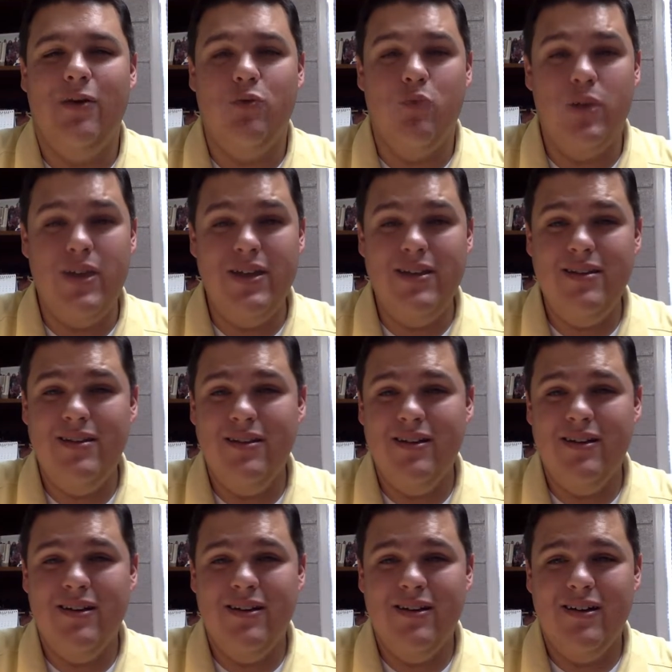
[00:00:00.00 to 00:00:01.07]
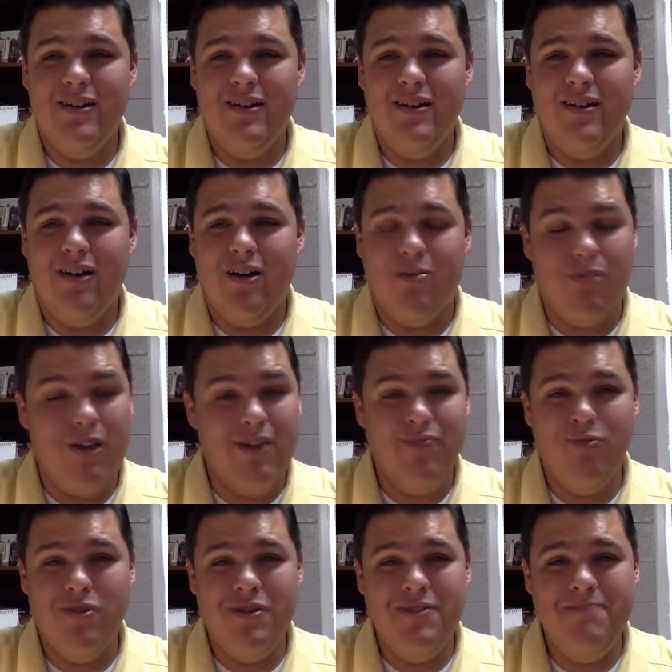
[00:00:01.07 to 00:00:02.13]
We are praying
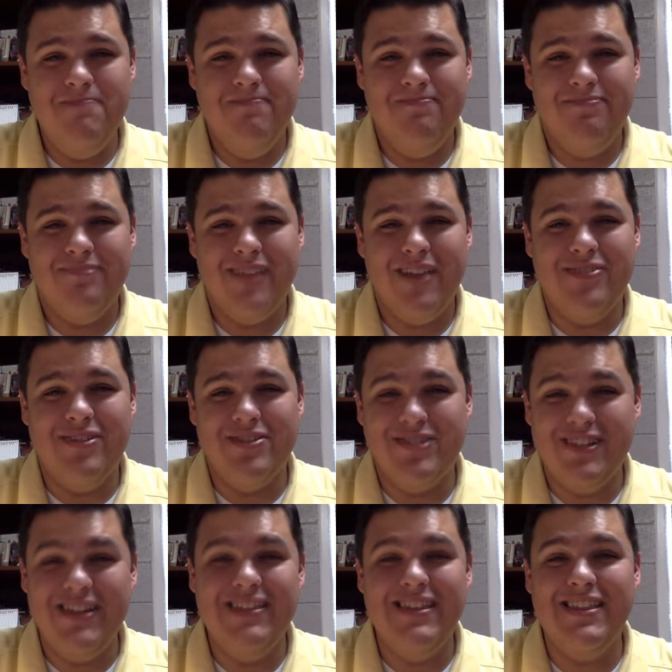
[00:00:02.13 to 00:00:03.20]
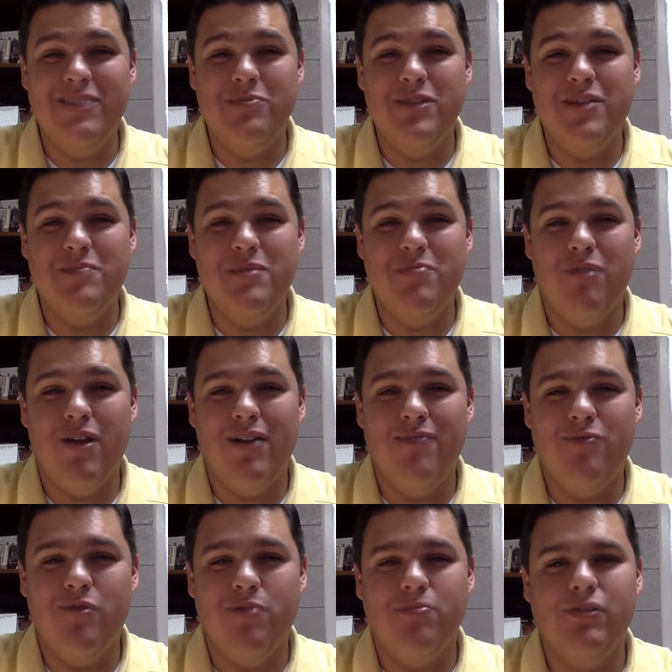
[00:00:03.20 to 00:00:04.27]
for you. If there's anything that we can be
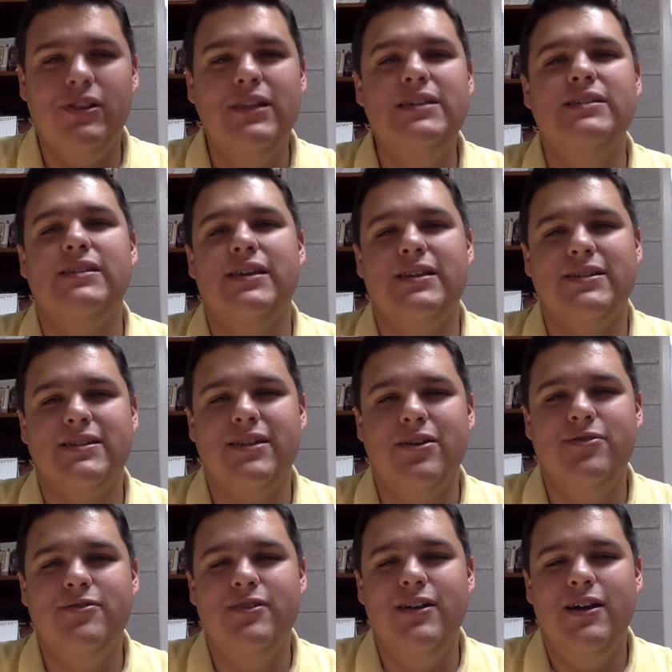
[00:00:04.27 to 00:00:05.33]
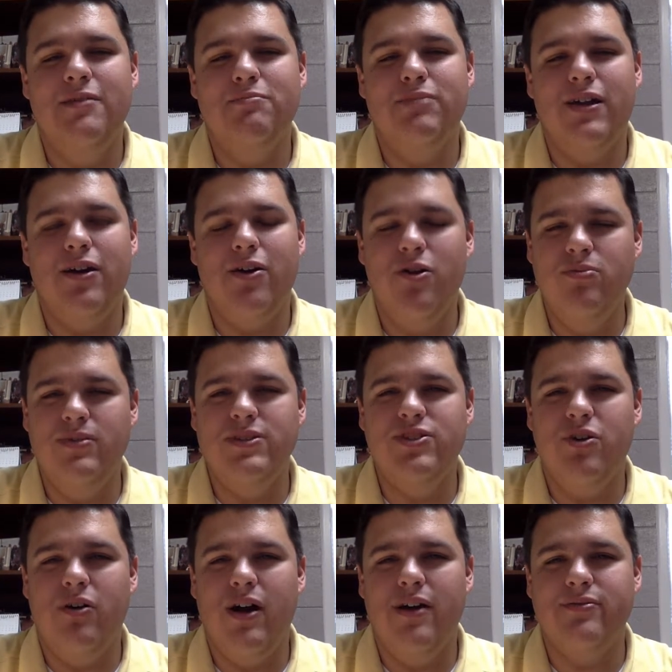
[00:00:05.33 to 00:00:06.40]
praying for, please let us know. But I hope that
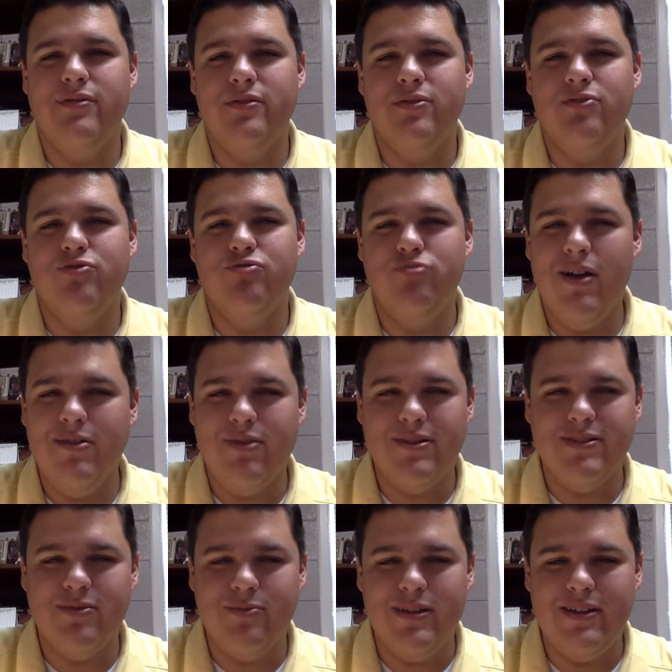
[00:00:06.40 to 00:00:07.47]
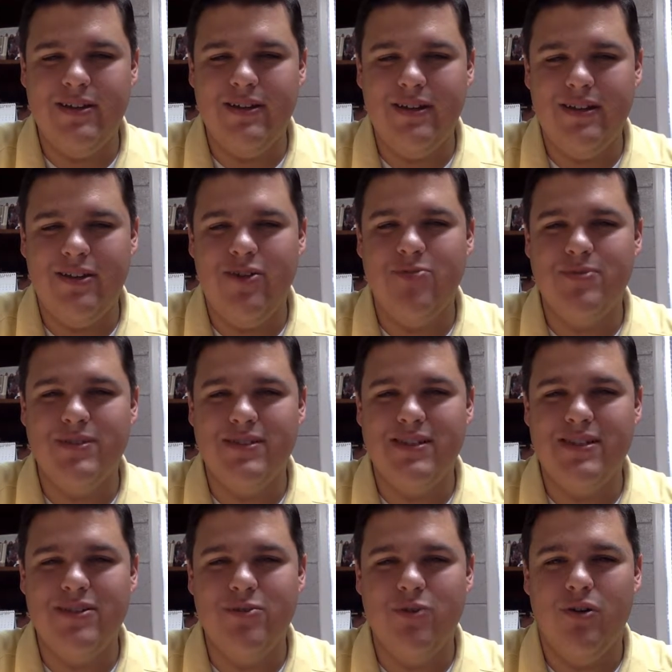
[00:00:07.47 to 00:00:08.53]
you all have a great rest of the week, and I hope to
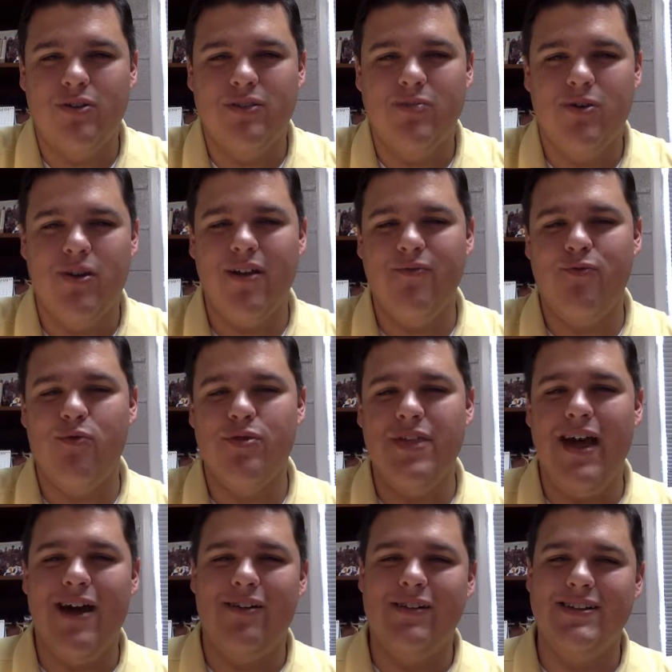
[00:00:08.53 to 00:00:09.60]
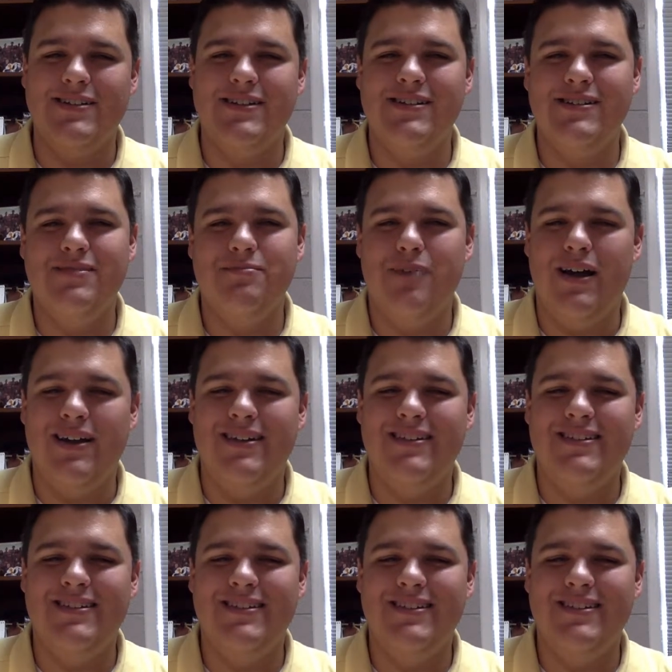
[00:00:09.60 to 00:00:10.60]
see you all tomorrow night for The Outlet. Bye.